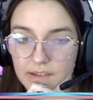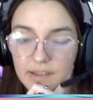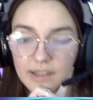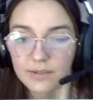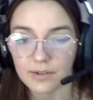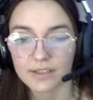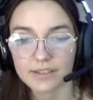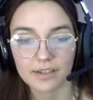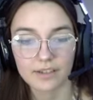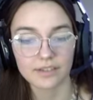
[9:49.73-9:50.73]
That's what I
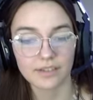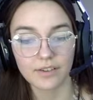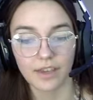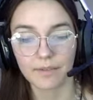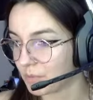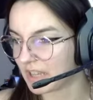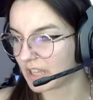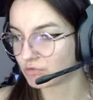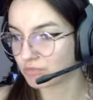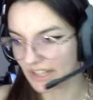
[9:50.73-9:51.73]
saw. Okay.
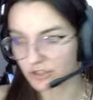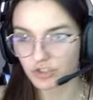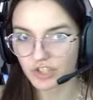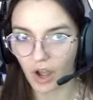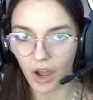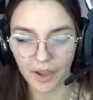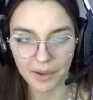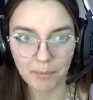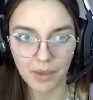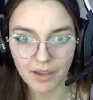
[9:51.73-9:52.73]
Making record
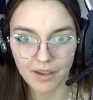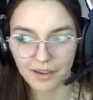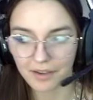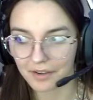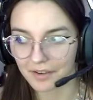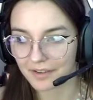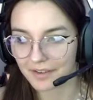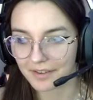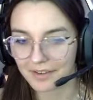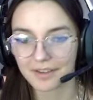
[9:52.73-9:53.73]
time
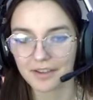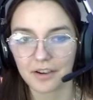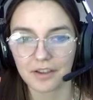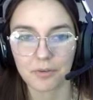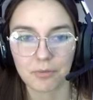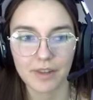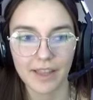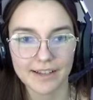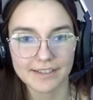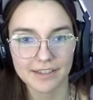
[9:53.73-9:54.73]
on the
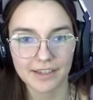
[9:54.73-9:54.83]
relaxing